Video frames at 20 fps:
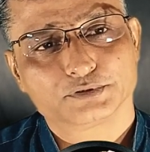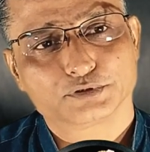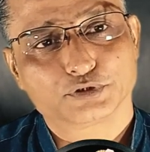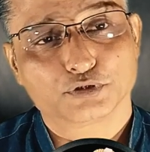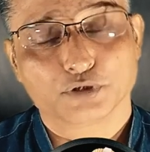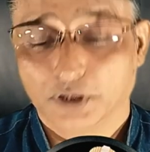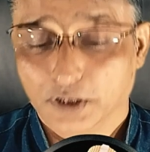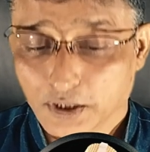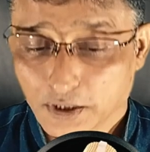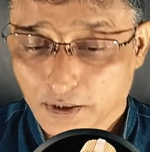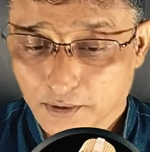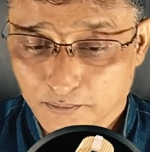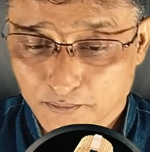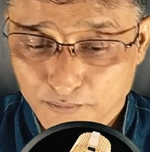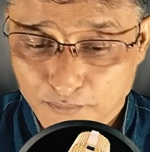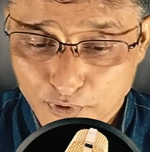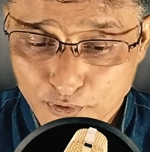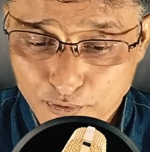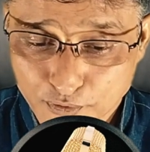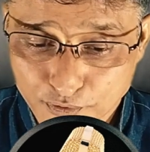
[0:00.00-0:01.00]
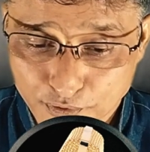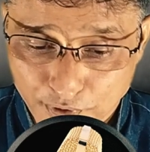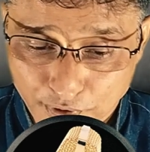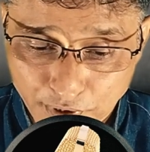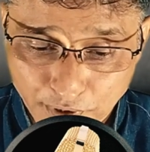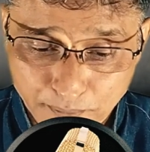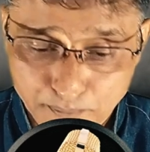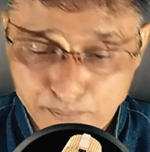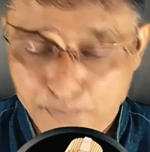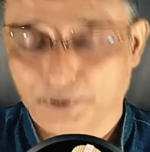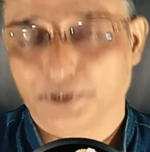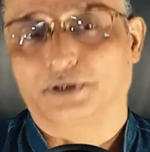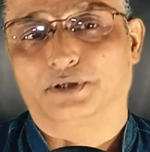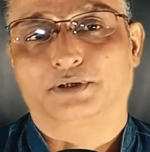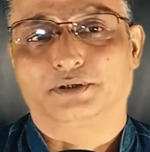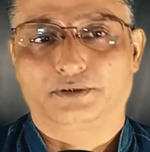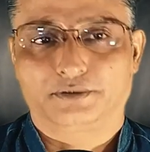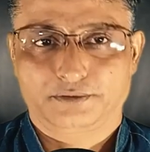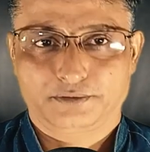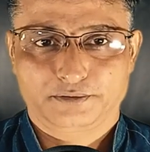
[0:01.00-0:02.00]
So the more
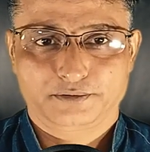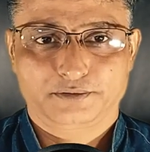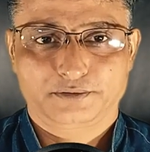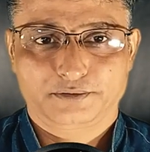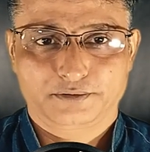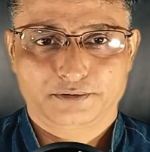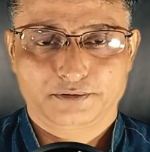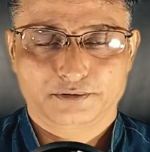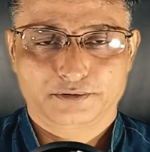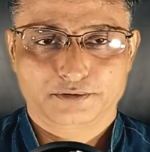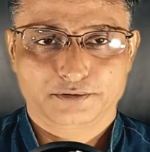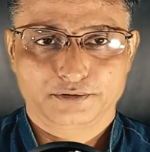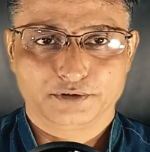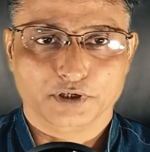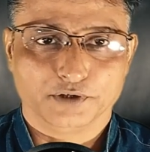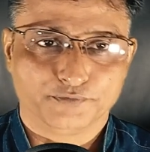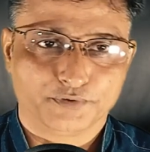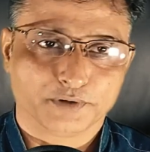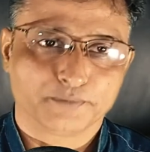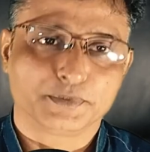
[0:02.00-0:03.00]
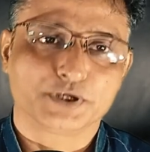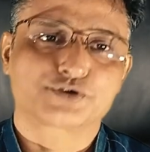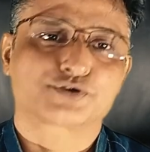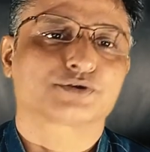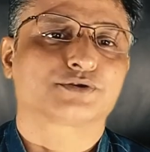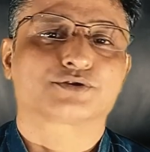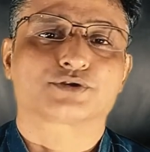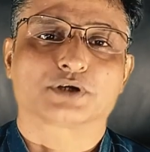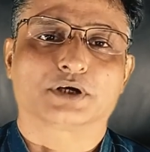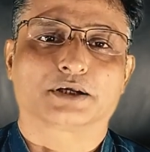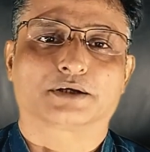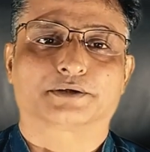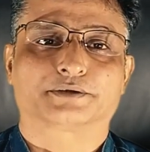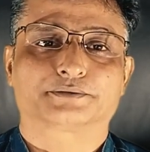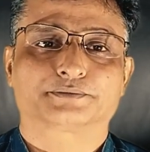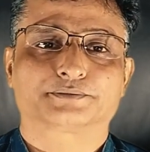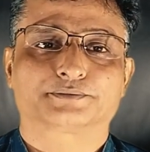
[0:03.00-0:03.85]
deeper the affirmations are,